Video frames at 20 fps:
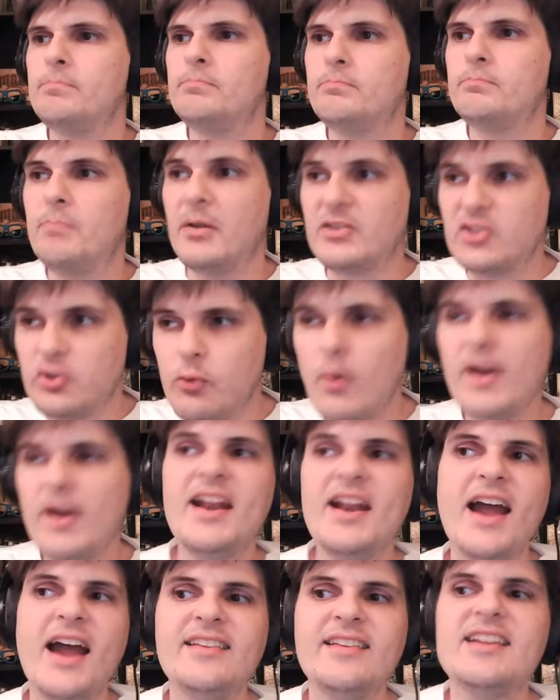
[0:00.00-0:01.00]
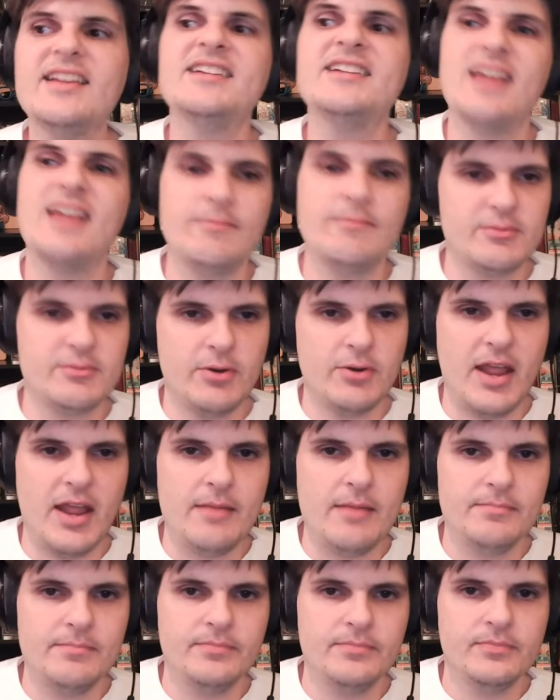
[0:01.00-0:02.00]
but 29th in attempts per
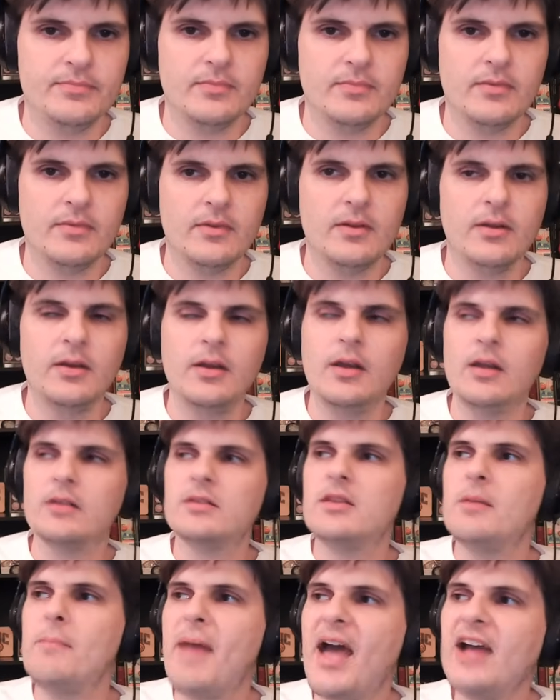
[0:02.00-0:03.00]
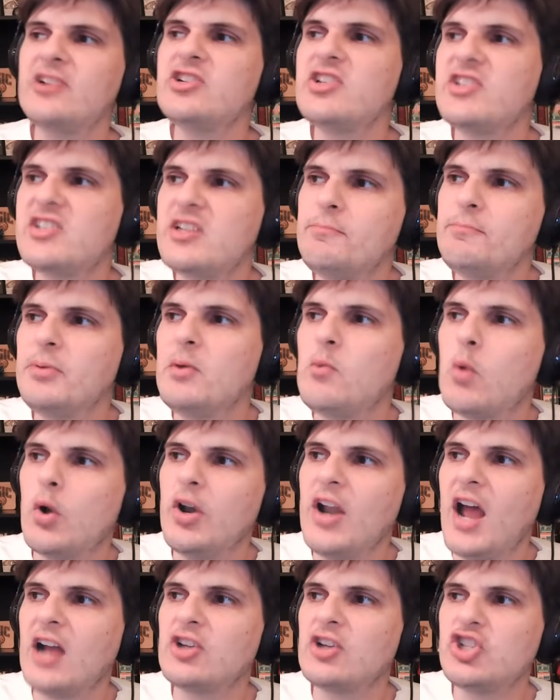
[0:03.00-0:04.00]
game. The Magic simply were
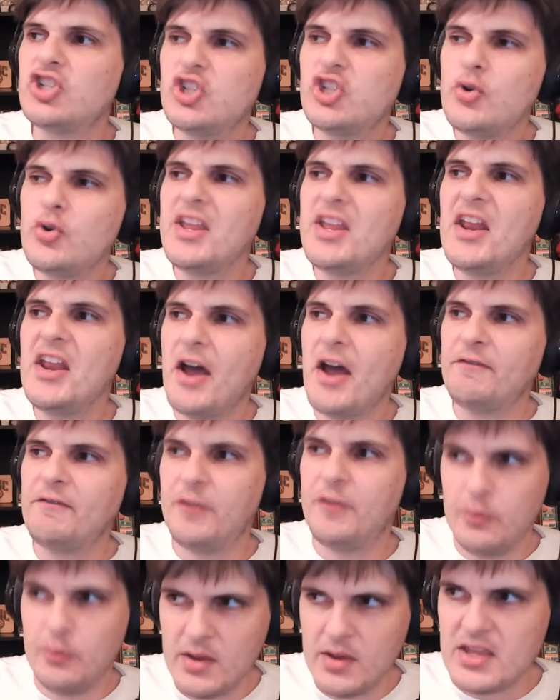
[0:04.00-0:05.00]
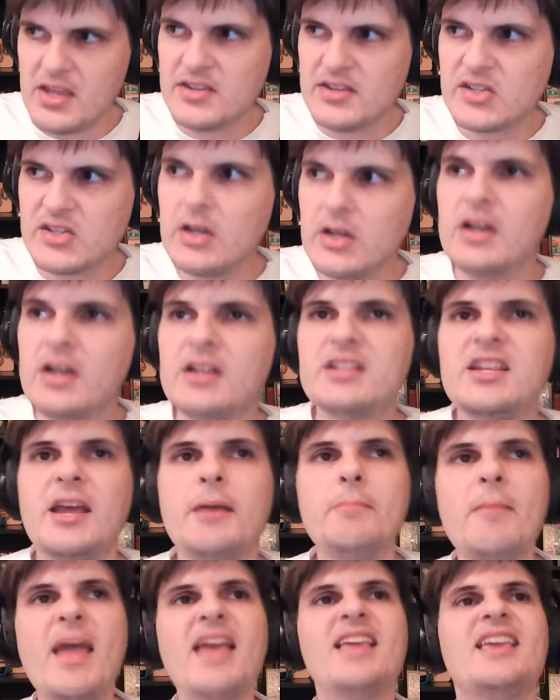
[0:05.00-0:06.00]
not shooting enough threes
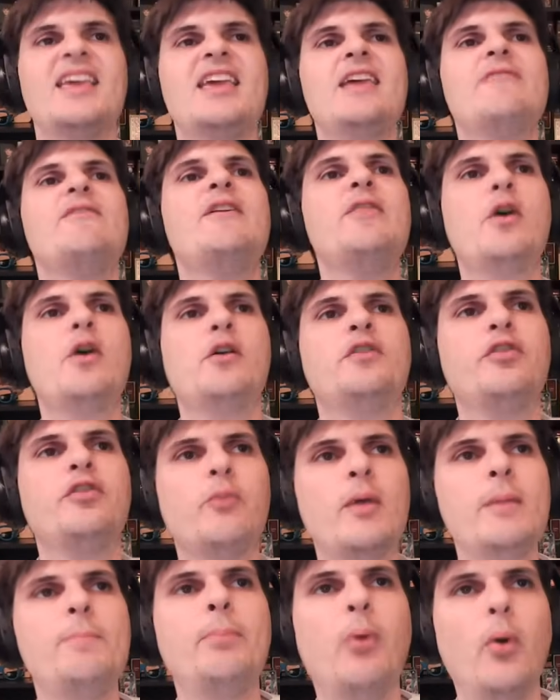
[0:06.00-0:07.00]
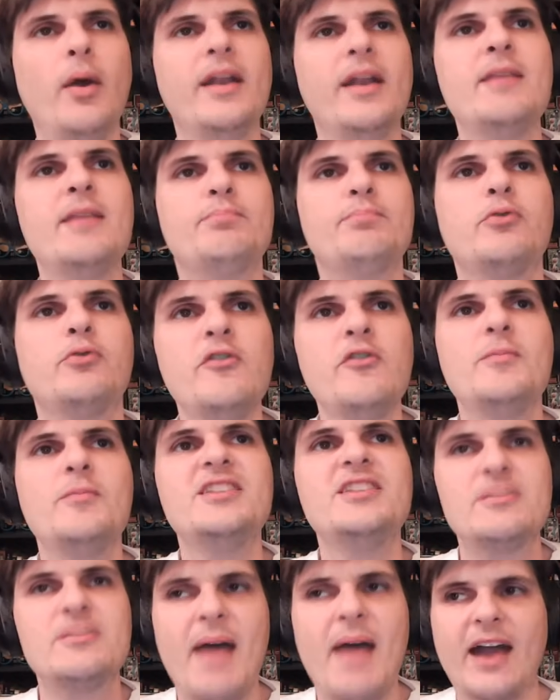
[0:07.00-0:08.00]
to make even their three point
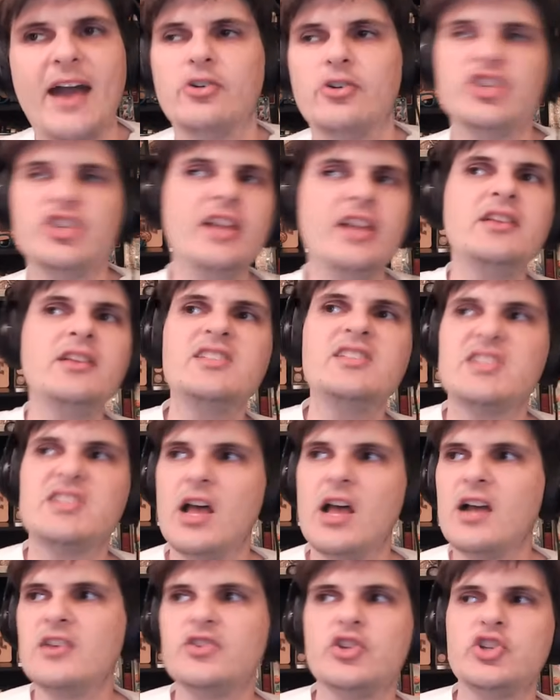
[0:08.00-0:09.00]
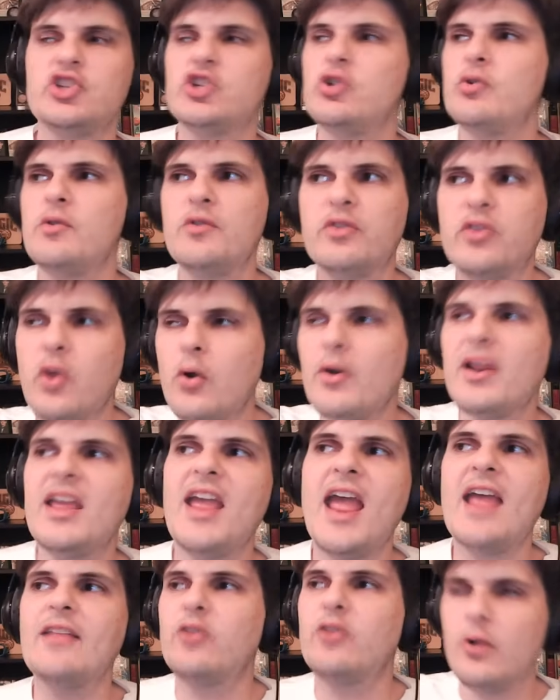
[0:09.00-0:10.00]
improvements matter. Jalen Suggs is shooting
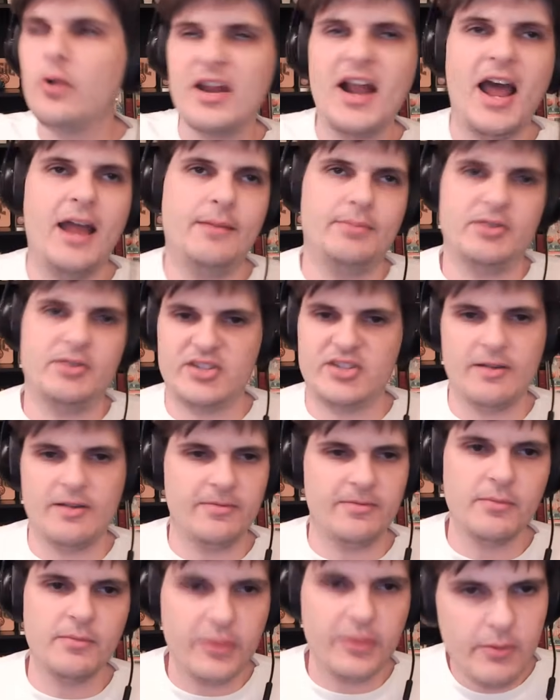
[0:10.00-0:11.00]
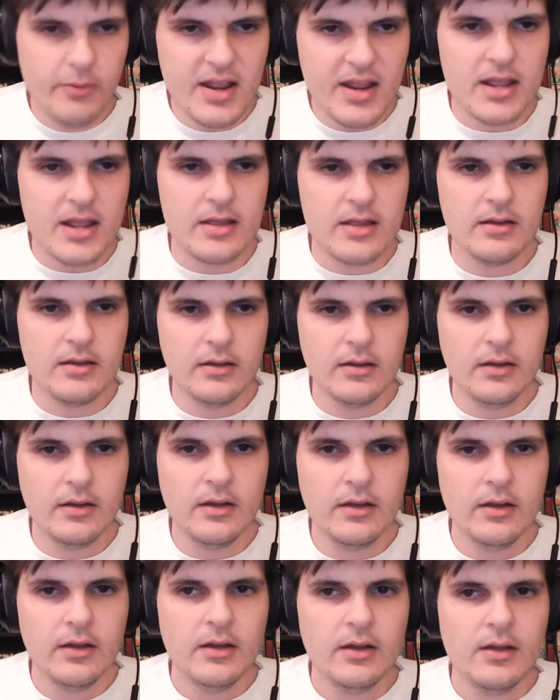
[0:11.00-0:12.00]
38, 39% from three.
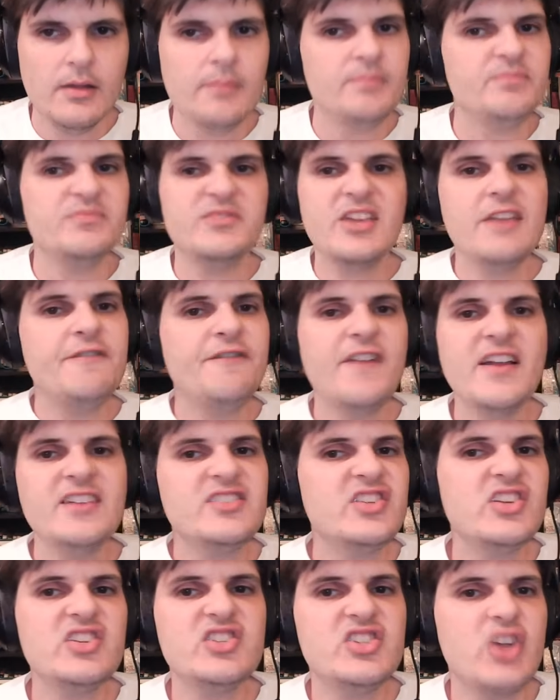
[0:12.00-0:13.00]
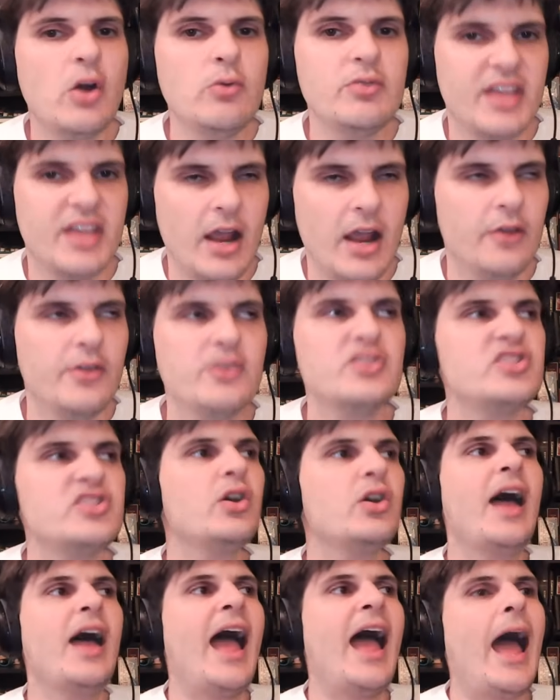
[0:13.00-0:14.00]
Defenses don't care. They're
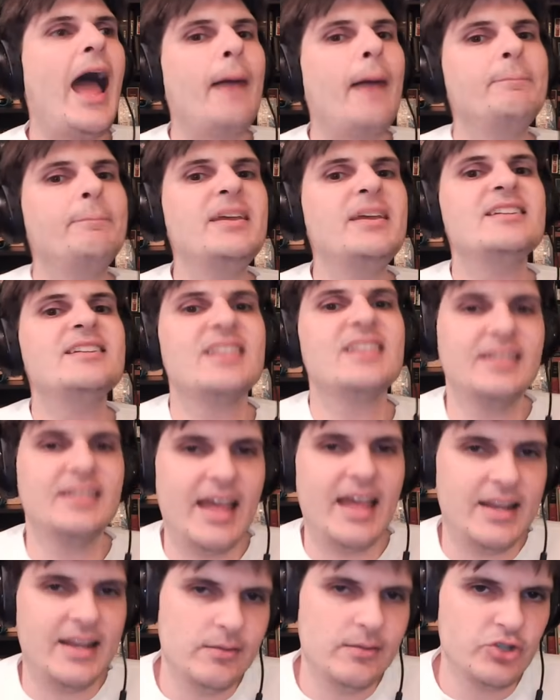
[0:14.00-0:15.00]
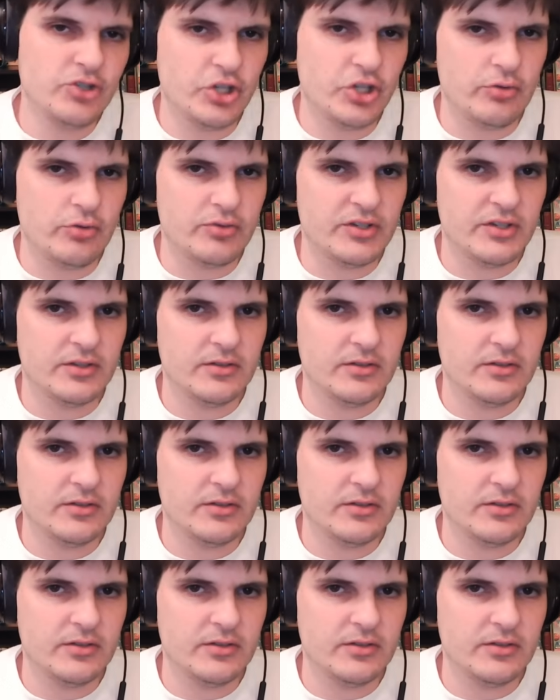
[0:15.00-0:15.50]
still happy to let him shoot.